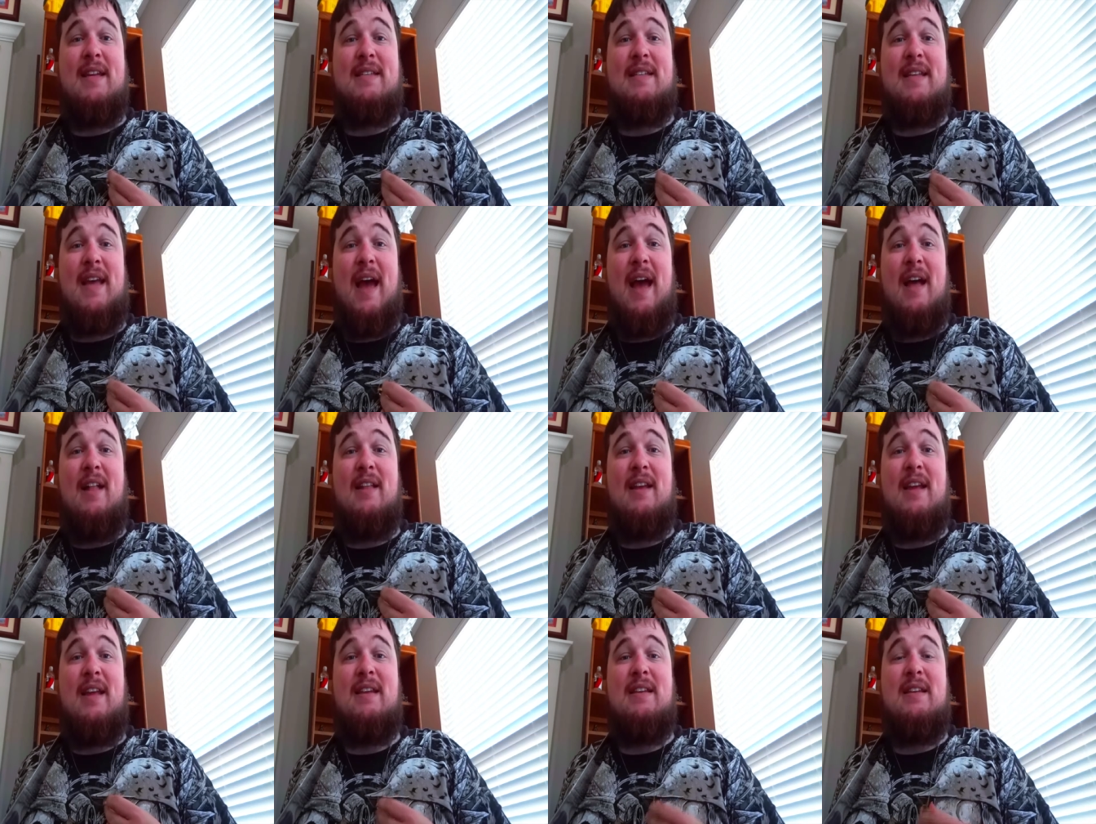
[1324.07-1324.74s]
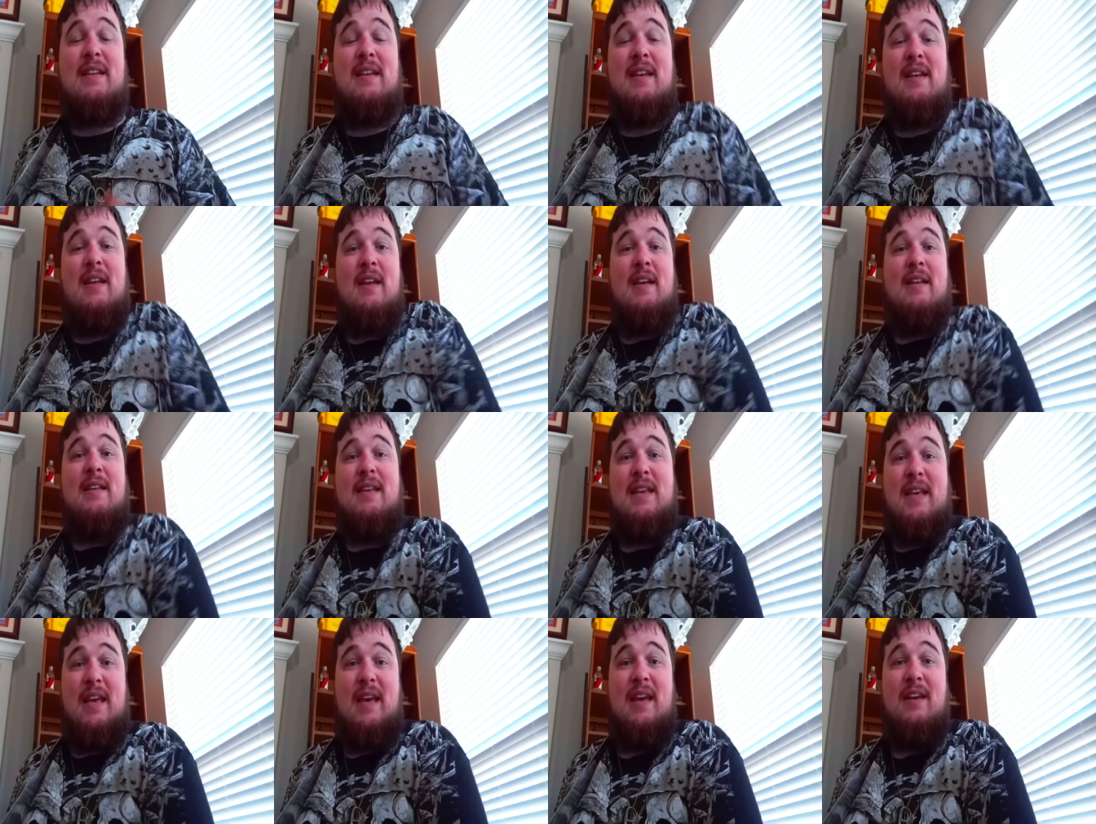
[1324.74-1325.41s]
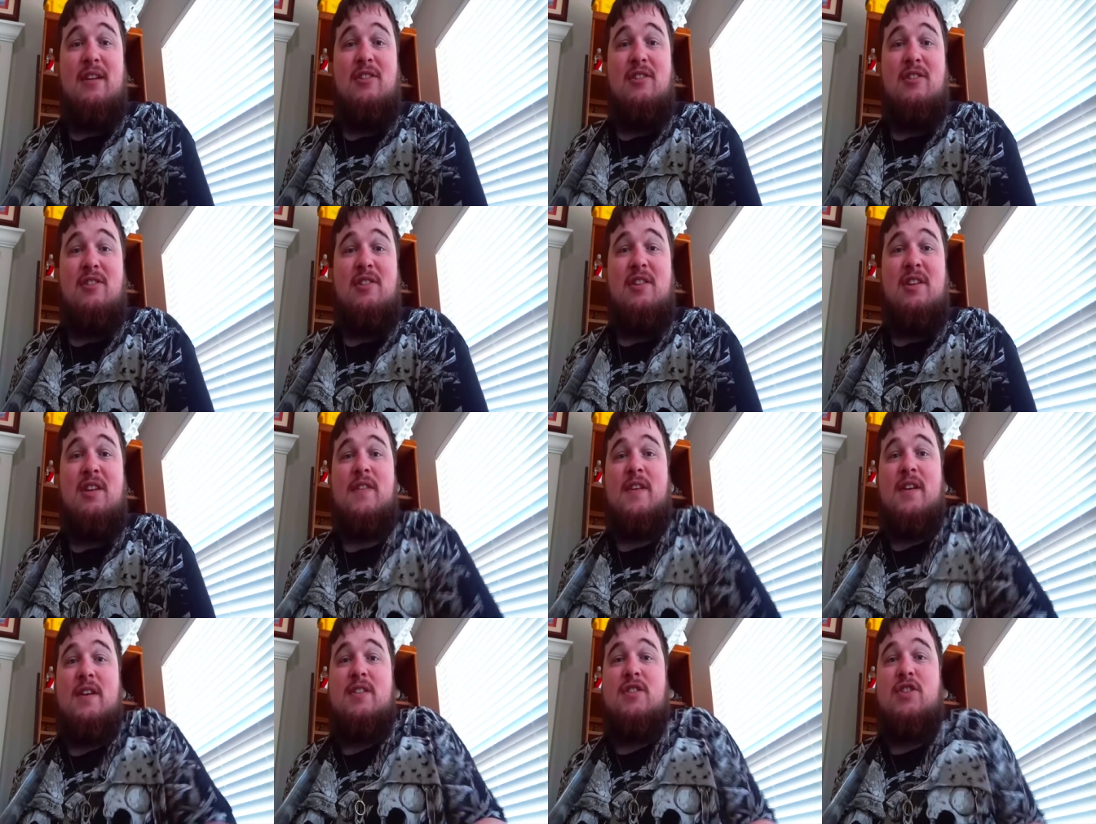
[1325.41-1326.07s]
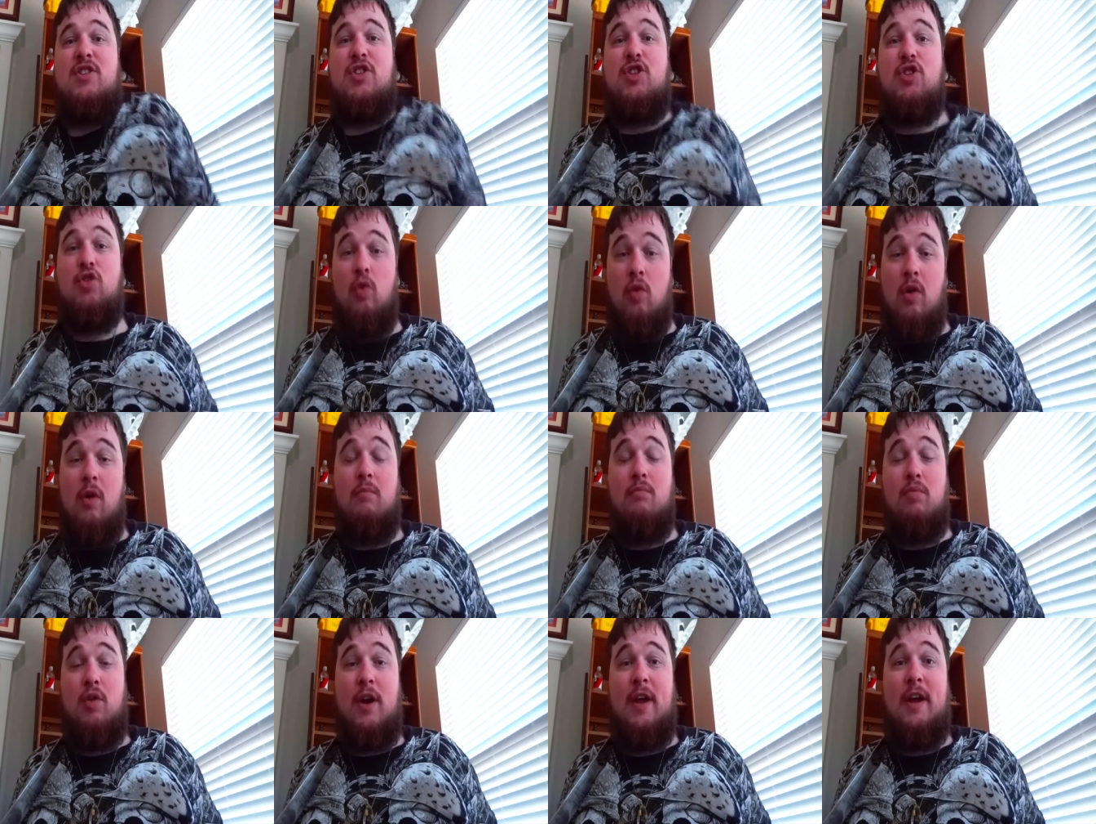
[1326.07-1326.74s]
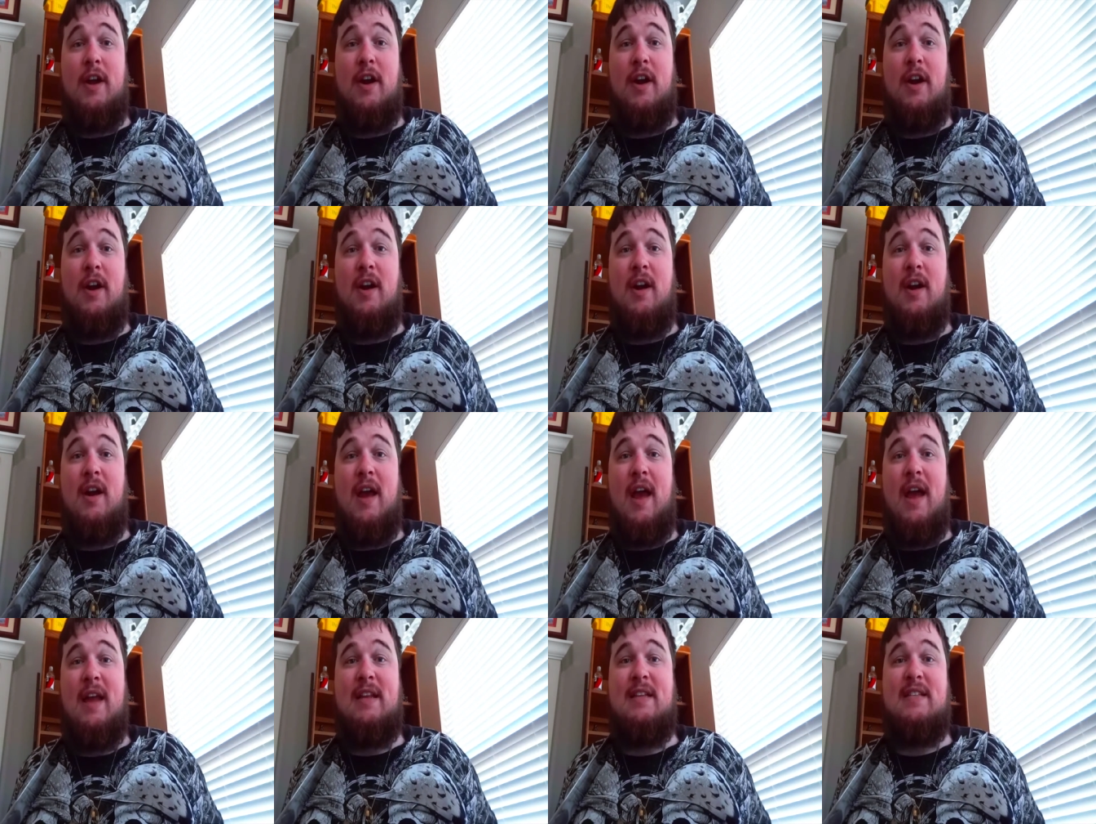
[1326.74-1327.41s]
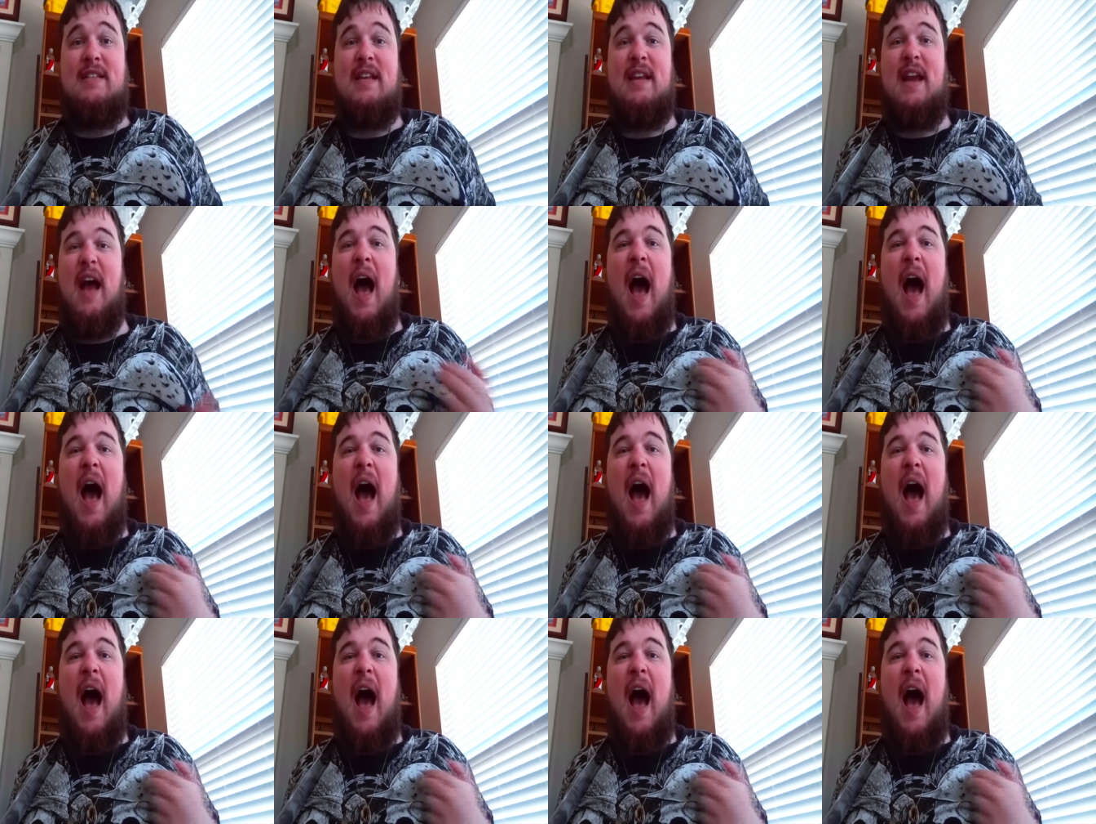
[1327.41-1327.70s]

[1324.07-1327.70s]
Talion killed Stormbringer and he said,